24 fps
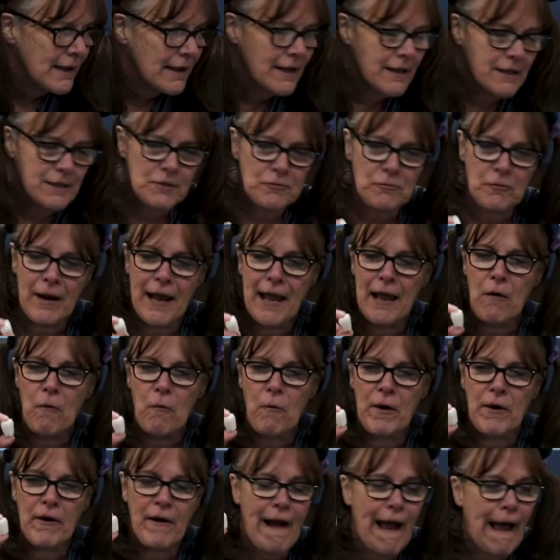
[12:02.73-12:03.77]
It's right
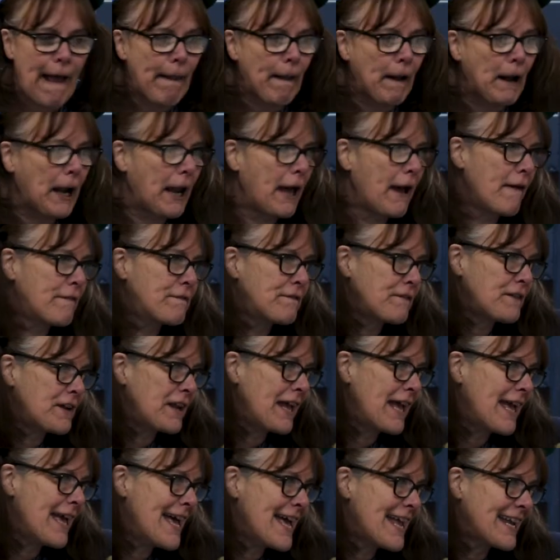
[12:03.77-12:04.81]
where I left
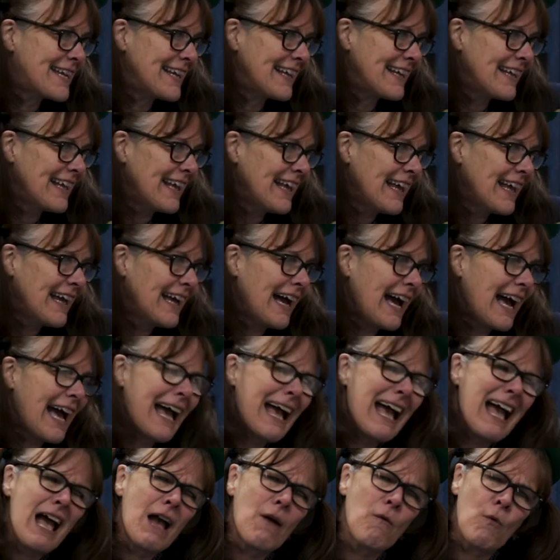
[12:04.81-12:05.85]
it.
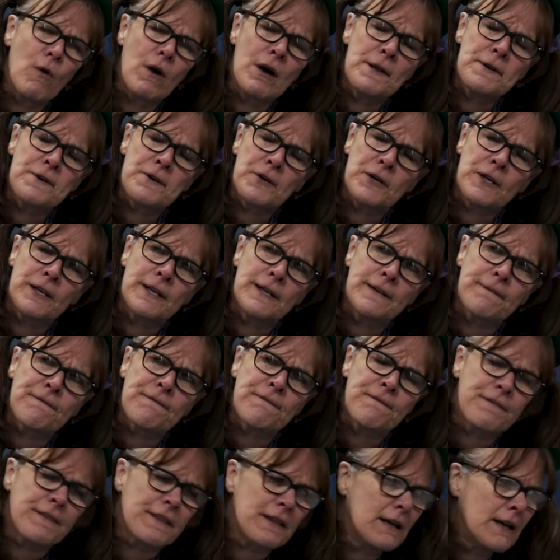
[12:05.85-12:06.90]
I wonder
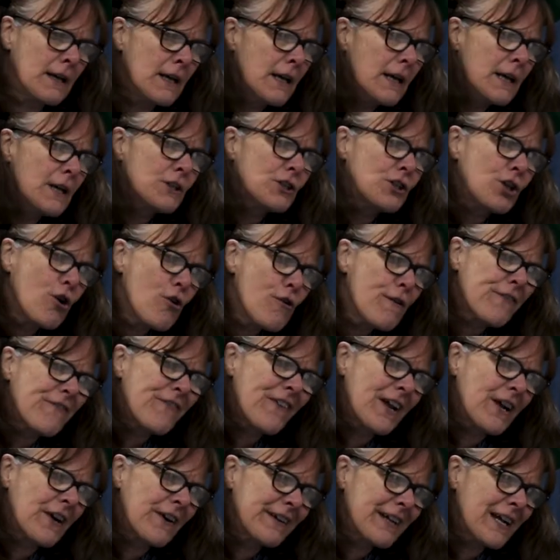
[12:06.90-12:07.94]
if the tooth
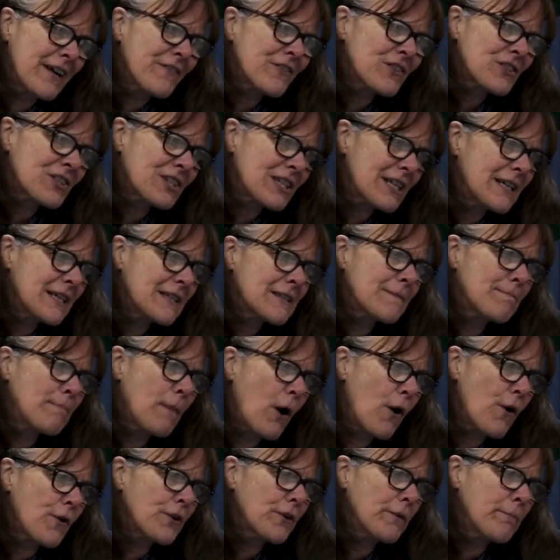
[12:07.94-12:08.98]
fairy ever sends
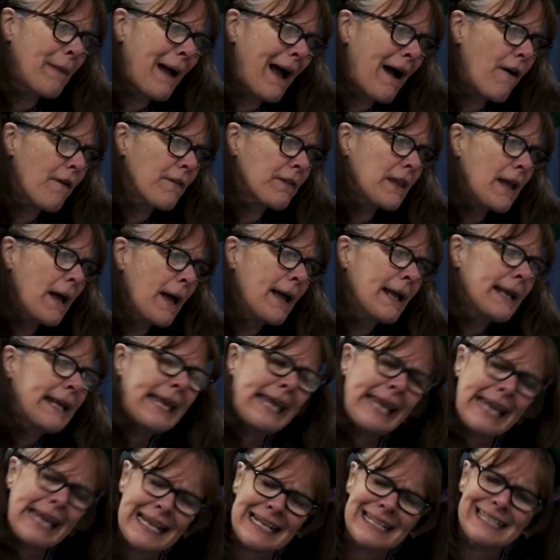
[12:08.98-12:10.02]
motor mouth
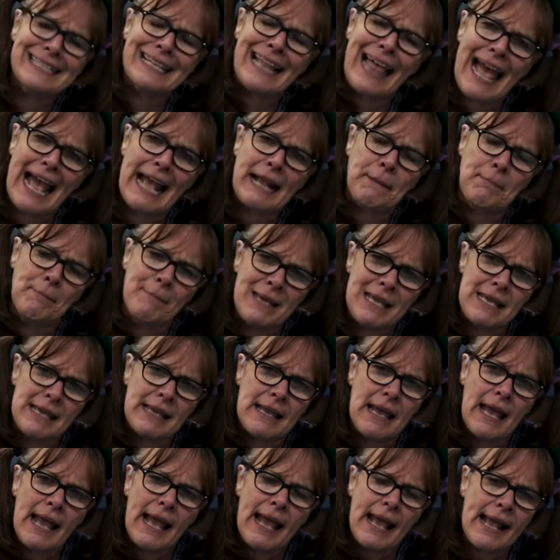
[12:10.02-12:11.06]
kids like
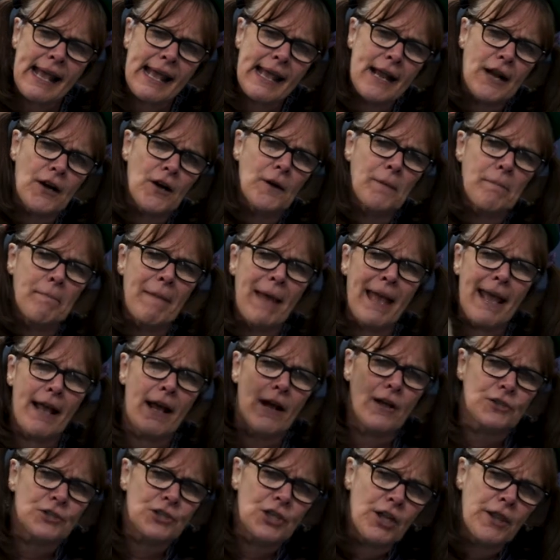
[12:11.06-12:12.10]
me
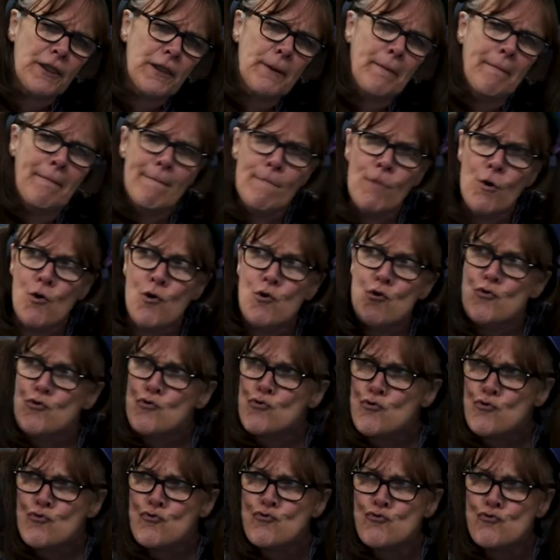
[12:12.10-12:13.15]
airmail to the
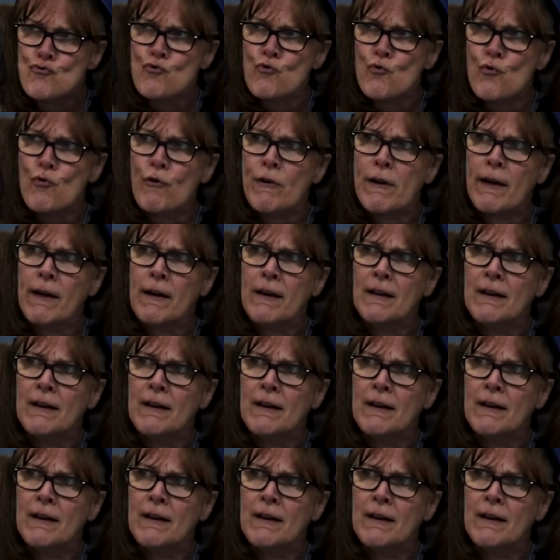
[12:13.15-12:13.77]
moon.